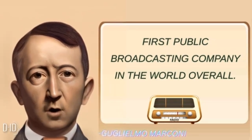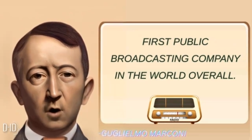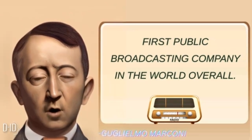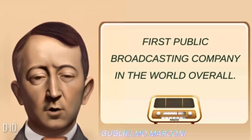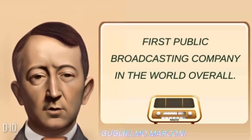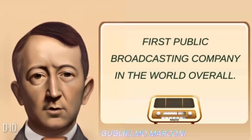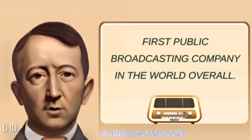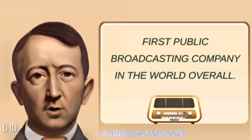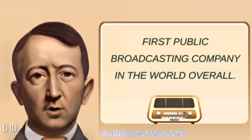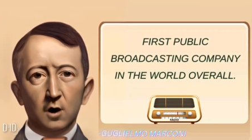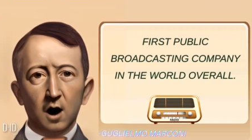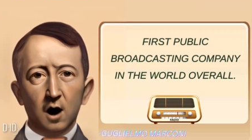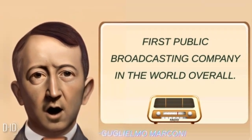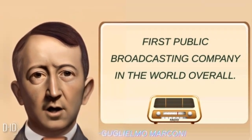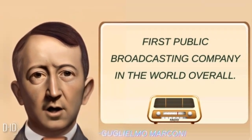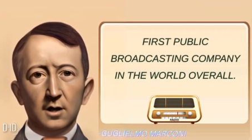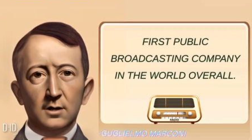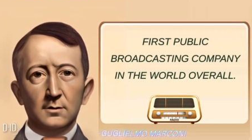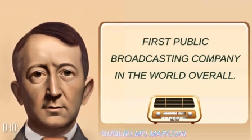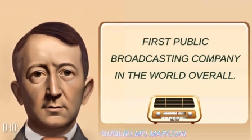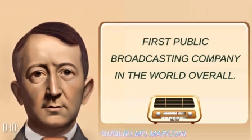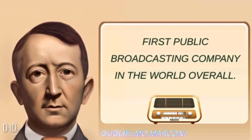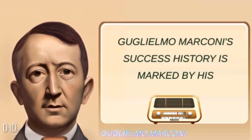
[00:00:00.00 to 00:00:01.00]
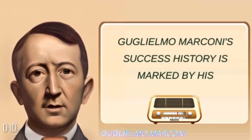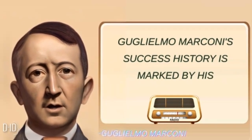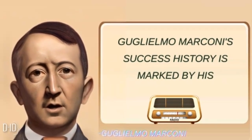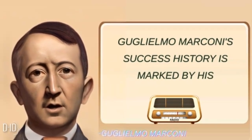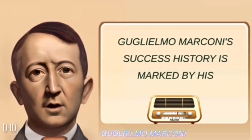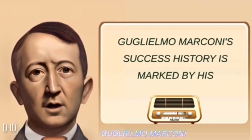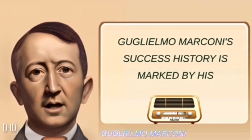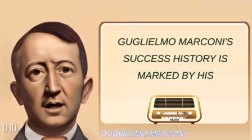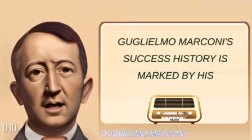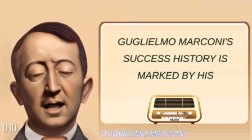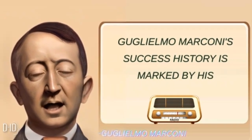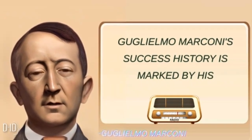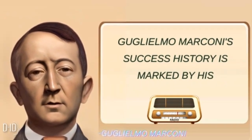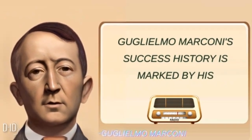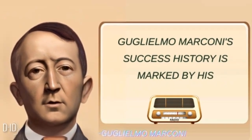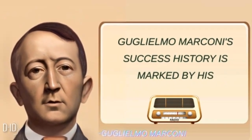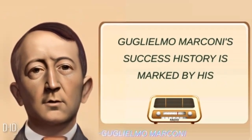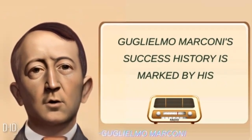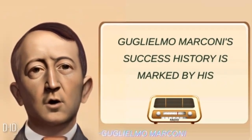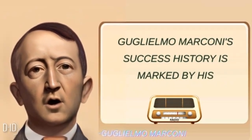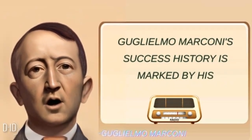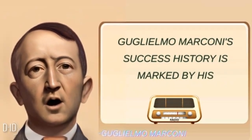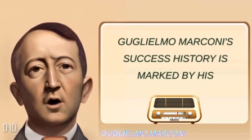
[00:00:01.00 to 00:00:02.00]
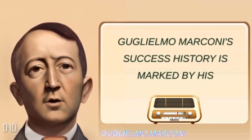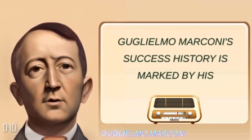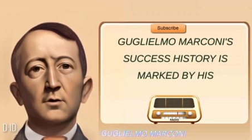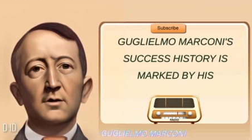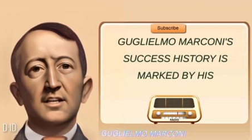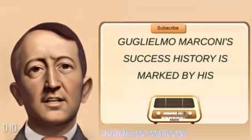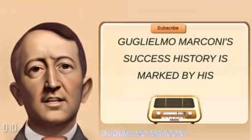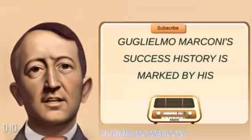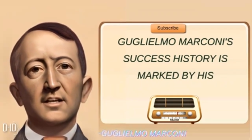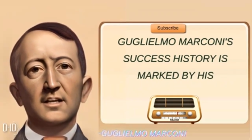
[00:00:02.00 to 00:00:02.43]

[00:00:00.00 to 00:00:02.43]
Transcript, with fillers: Overall, Guglielmo Marconi's